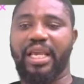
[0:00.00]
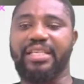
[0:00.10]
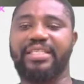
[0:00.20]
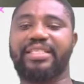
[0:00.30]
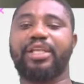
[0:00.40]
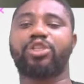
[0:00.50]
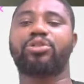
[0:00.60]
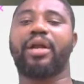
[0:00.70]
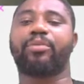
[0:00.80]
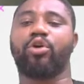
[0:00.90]
In
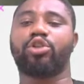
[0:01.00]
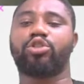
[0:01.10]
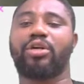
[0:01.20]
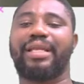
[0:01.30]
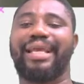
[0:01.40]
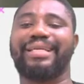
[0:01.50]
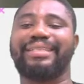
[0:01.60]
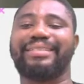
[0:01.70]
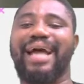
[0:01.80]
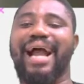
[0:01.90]
sexual reproduction, a
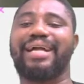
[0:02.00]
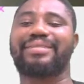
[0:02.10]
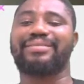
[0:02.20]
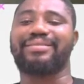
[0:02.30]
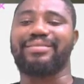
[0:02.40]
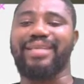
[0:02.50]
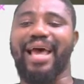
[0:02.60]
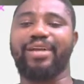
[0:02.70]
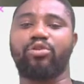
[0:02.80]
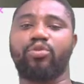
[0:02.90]
dark
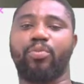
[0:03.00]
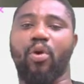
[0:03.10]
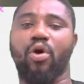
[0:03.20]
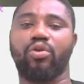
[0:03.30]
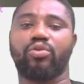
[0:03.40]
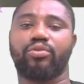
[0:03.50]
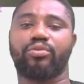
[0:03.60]
zygospore,